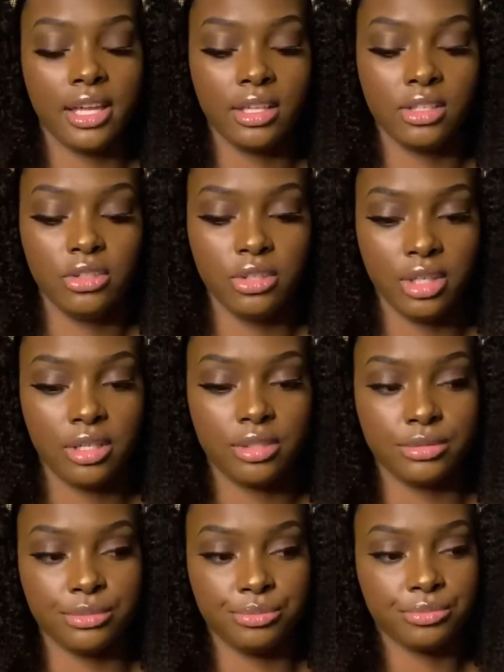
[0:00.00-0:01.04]
you
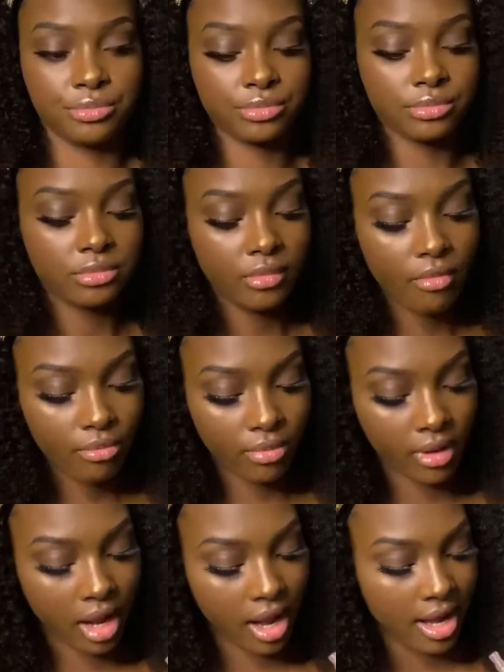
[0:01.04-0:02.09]
know,
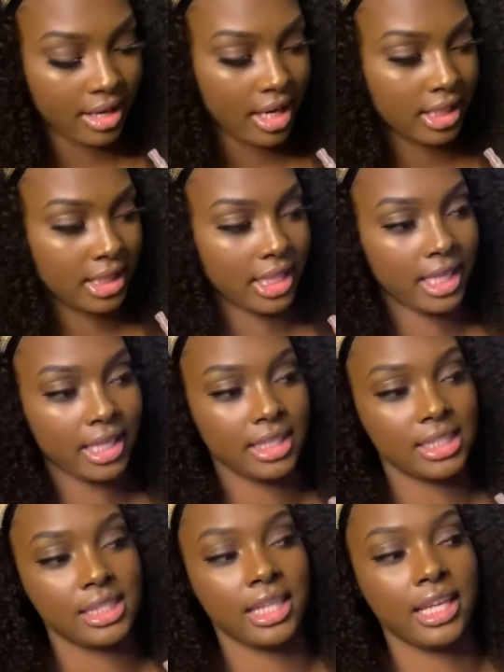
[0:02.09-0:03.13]
another thing
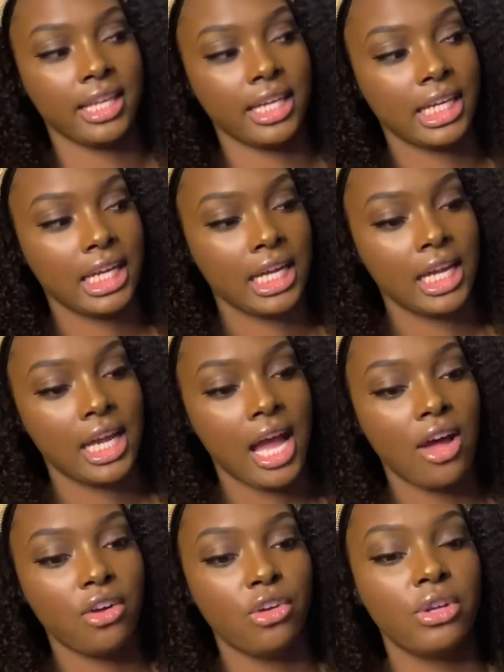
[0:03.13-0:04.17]
is like,
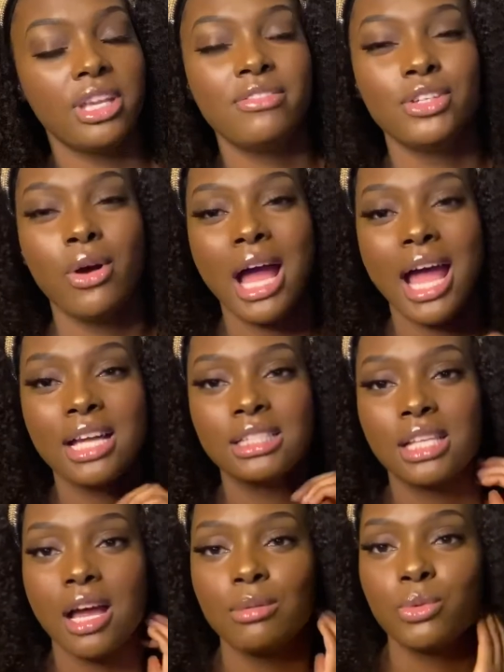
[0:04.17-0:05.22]
I don't know, even though I had
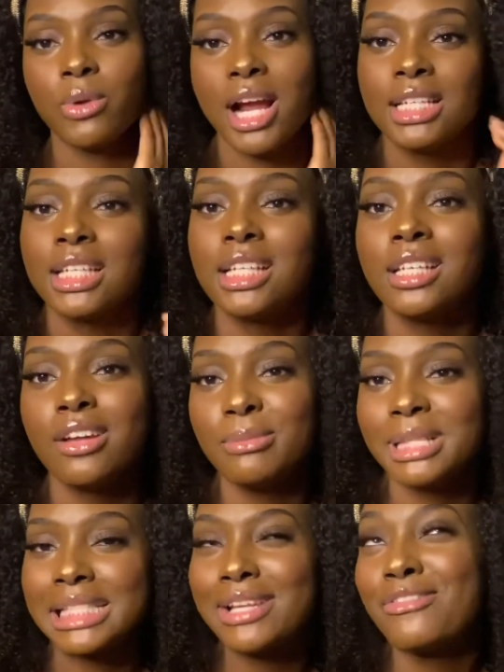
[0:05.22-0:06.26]
times where I didn't love
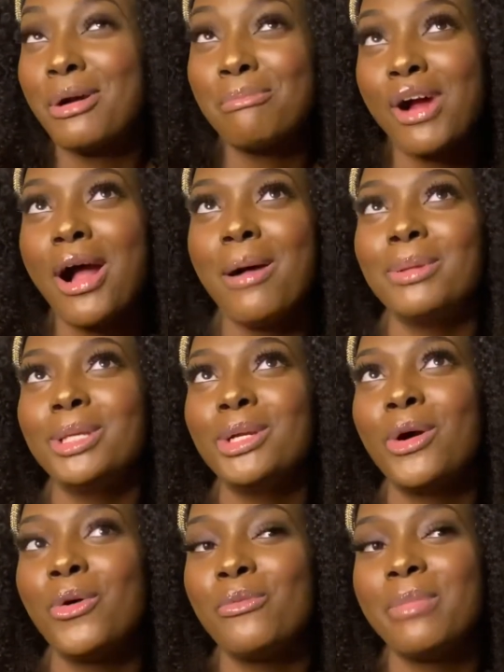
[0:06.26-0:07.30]
myself, I'll probably
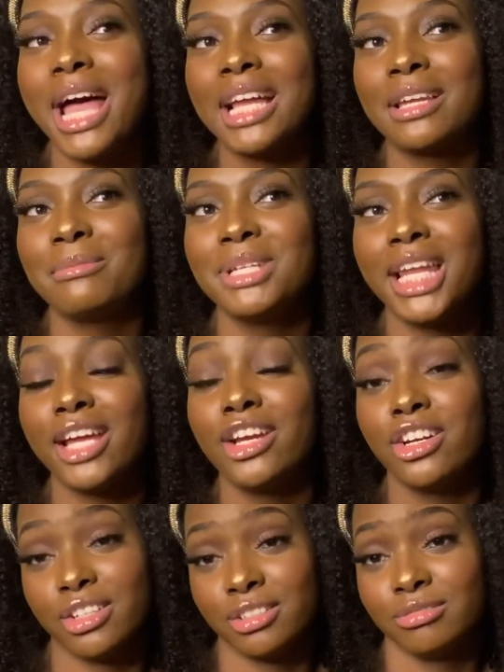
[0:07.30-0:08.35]
go back and be like,
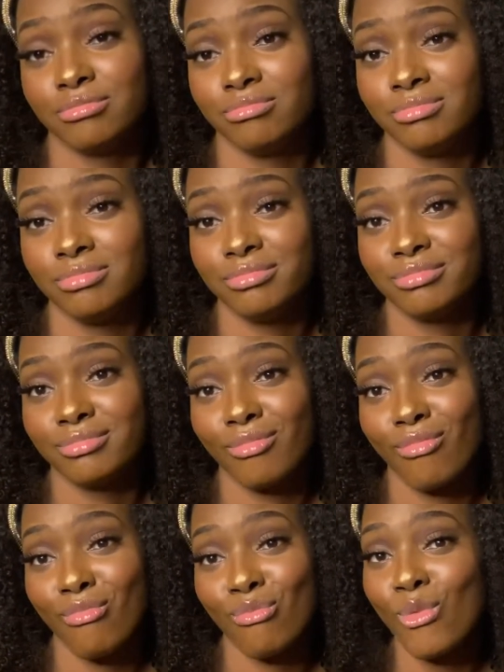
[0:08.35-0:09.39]
girl,
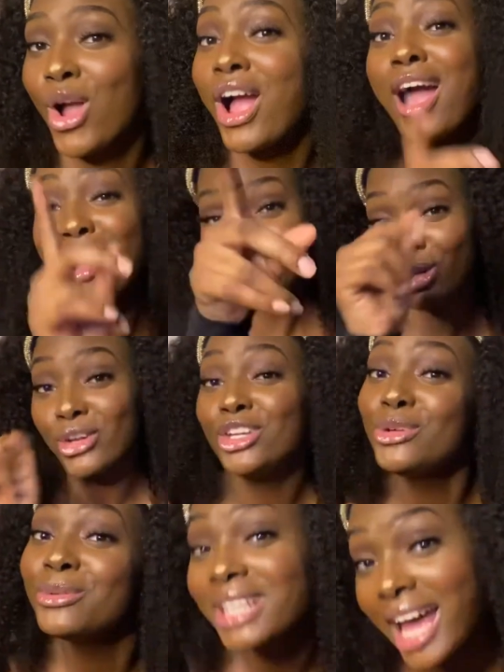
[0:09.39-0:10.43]
I'm talking to
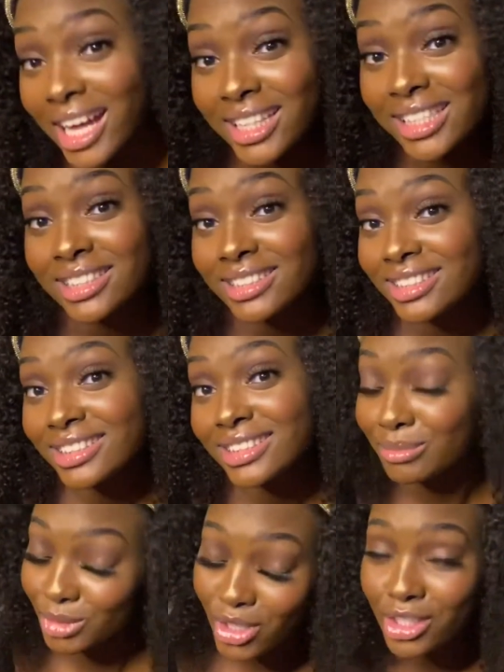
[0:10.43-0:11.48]
you, Anaya.
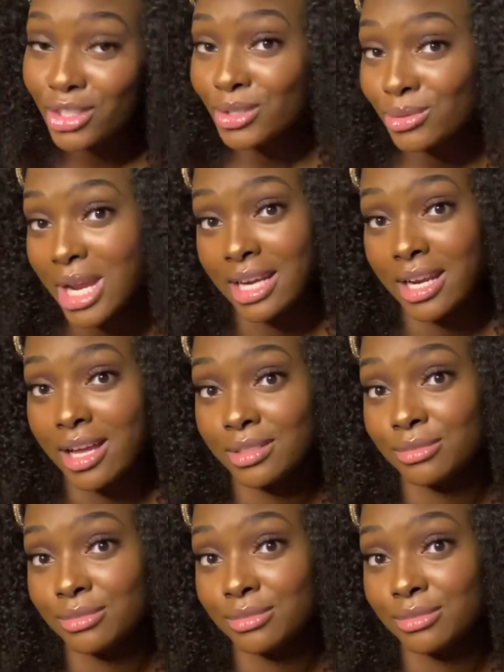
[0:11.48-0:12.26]
I'm talking to you, Nana.